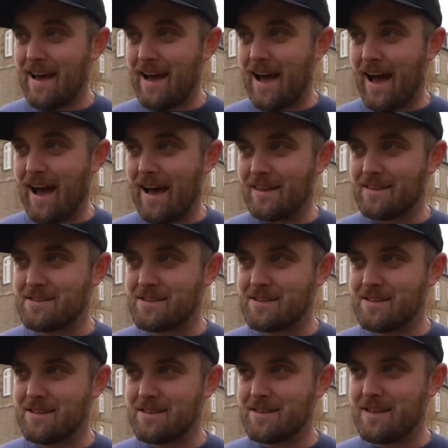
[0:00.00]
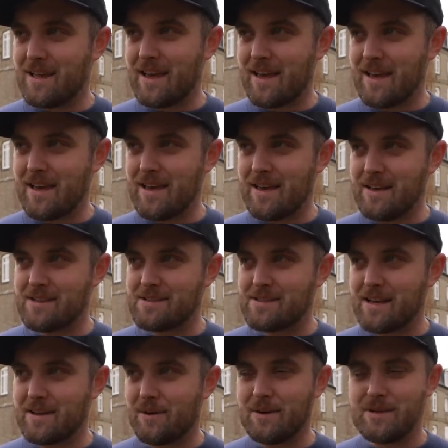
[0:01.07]
and they
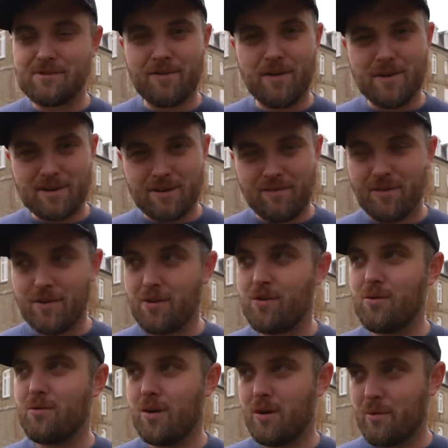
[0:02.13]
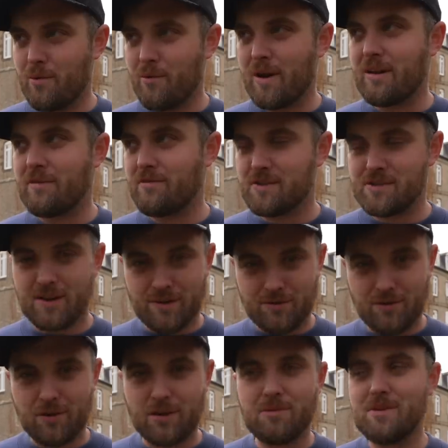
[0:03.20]
said, oh, it's very difficult, oh, we're waiting for certain
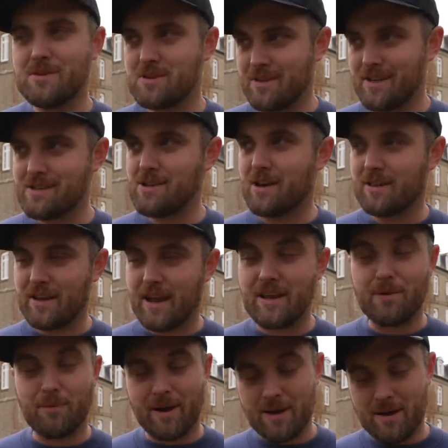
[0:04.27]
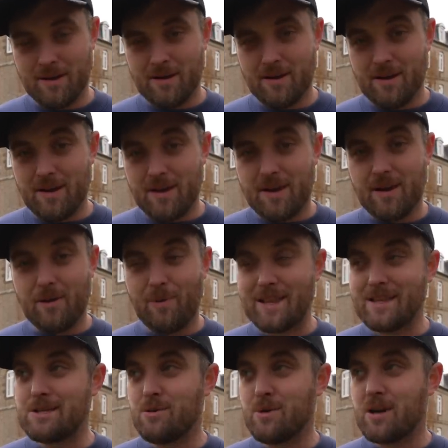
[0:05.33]
documents and things like that. Anyway, it
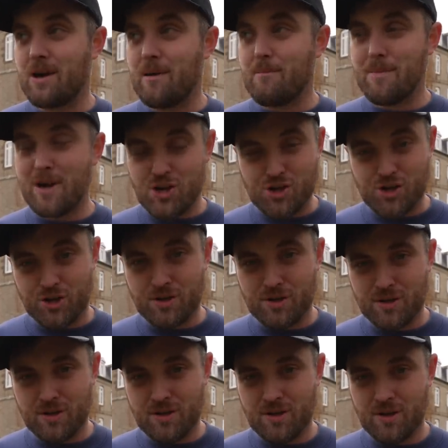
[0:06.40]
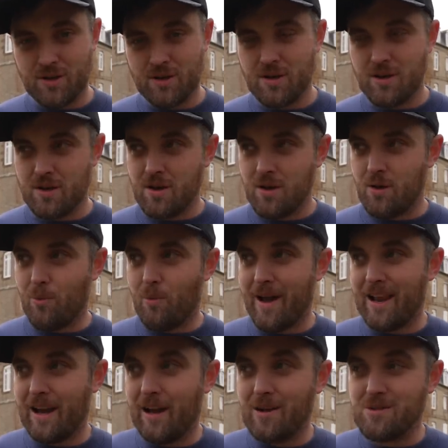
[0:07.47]
went to a commission
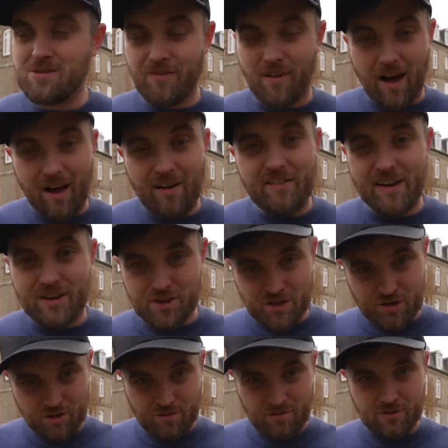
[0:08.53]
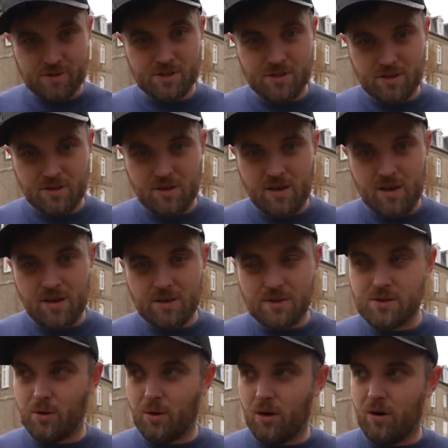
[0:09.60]
where loads of other insurers
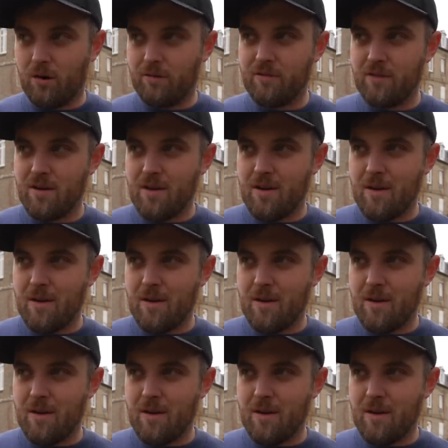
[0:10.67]
sort of